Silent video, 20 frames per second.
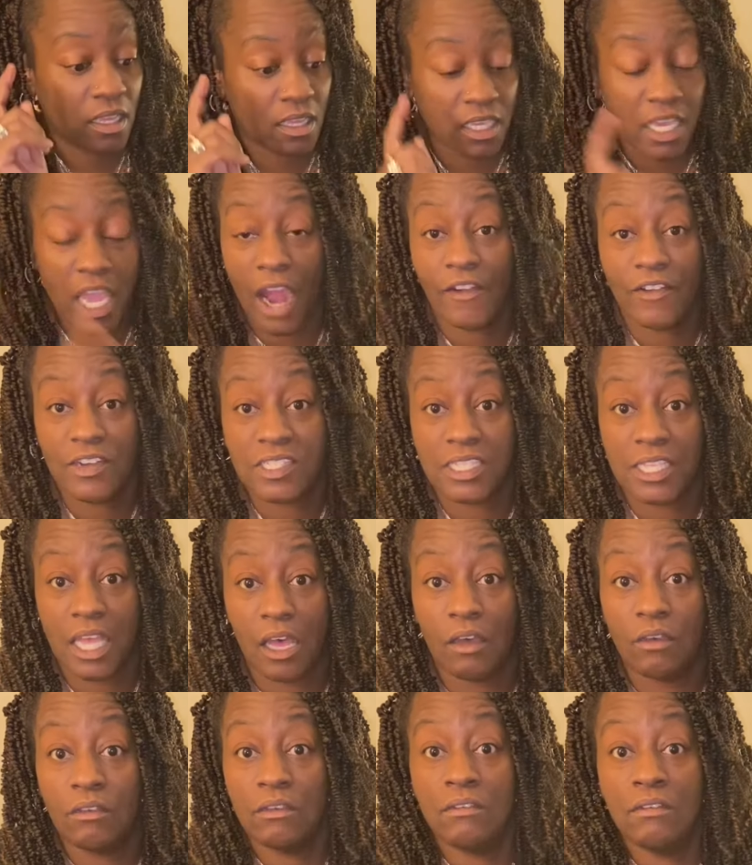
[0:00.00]

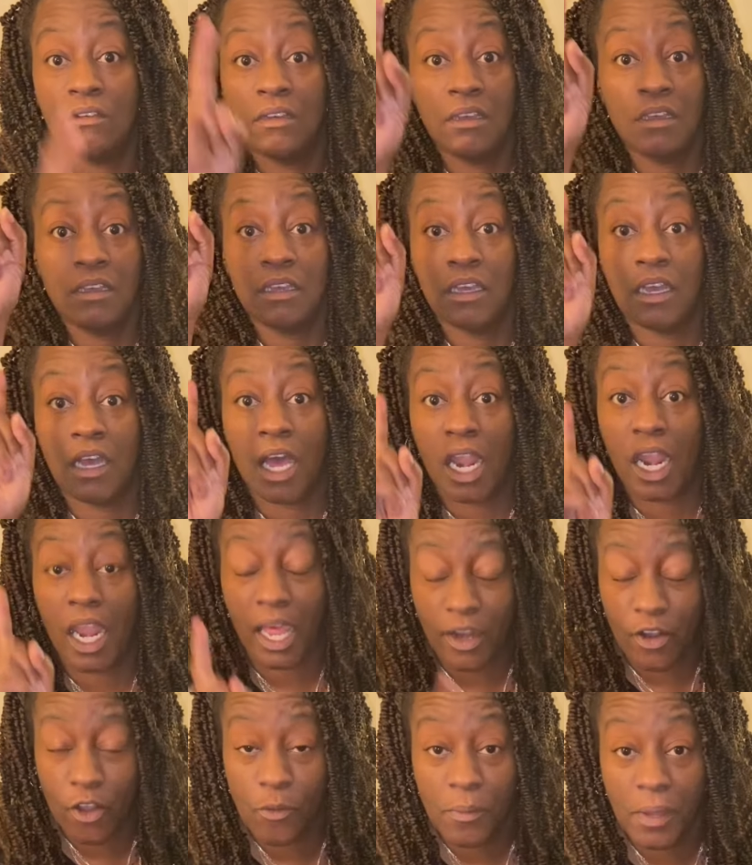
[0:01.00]
Curaçao, La
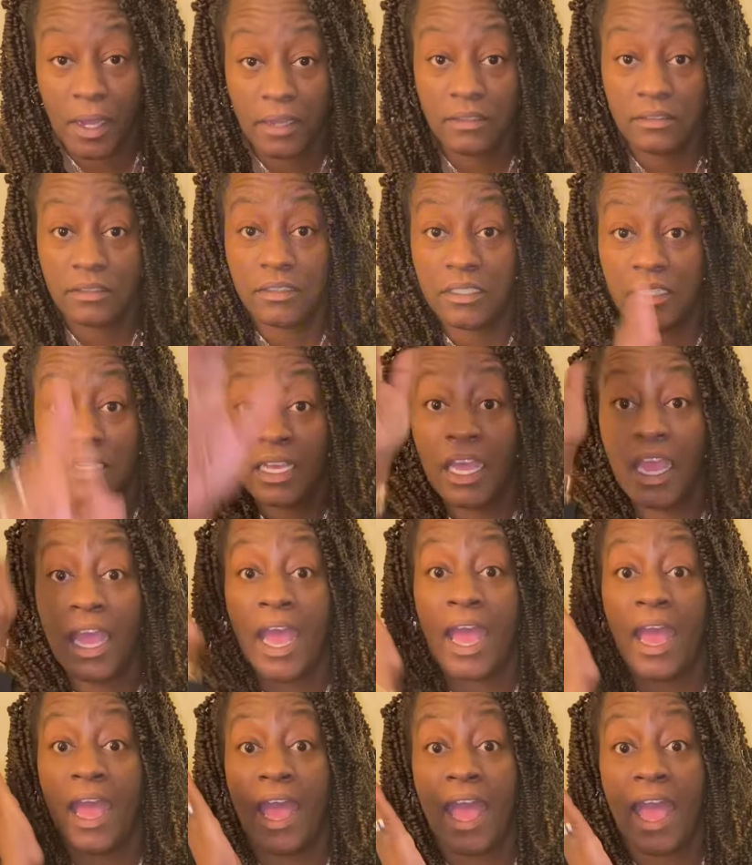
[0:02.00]
Loma,
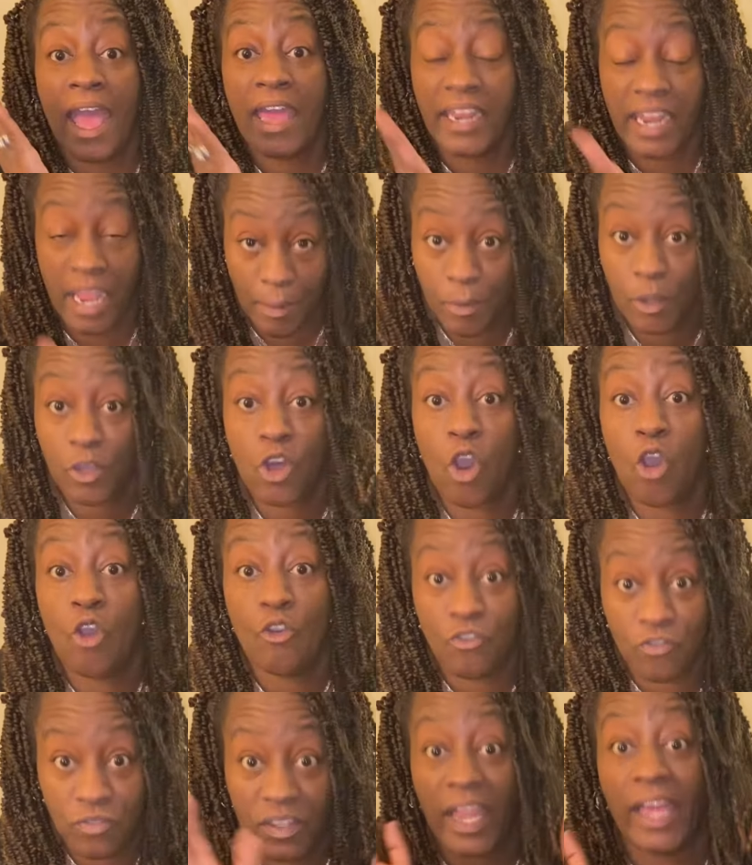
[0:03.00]
and Amber
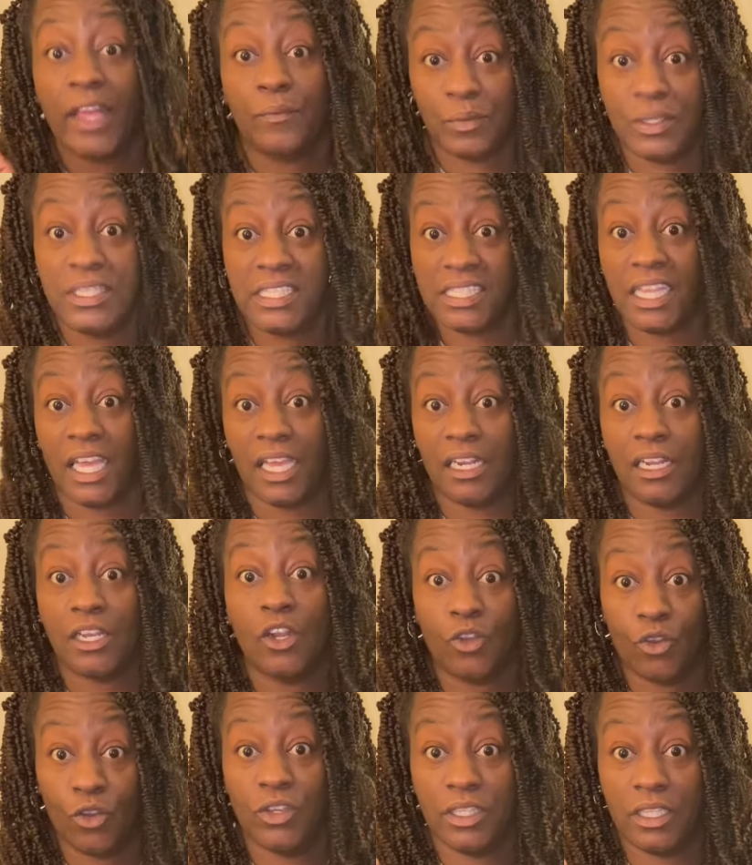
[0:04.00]
Cove, like we stated
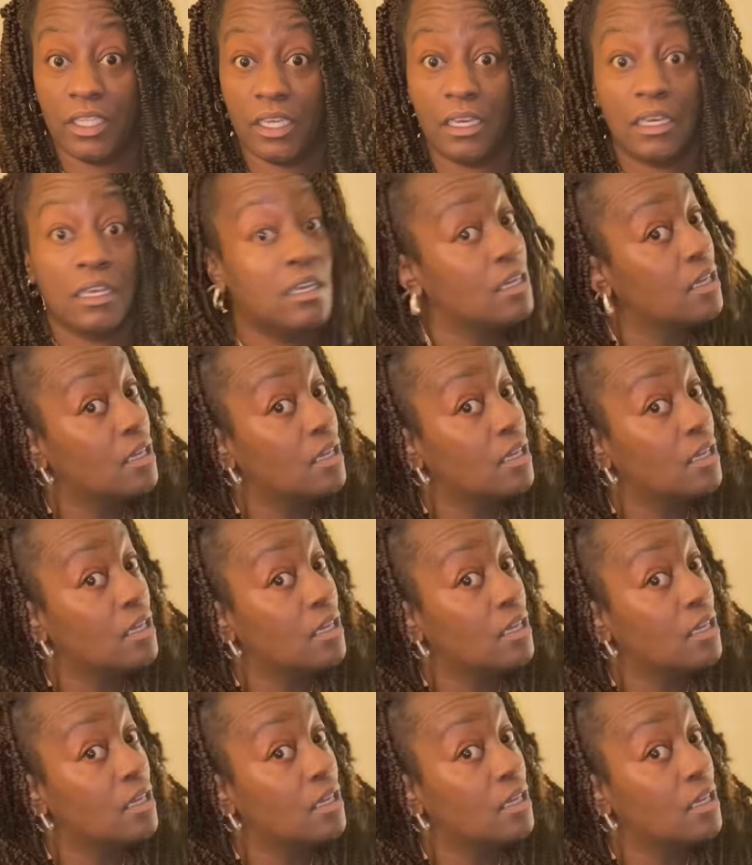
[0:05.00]
earlier.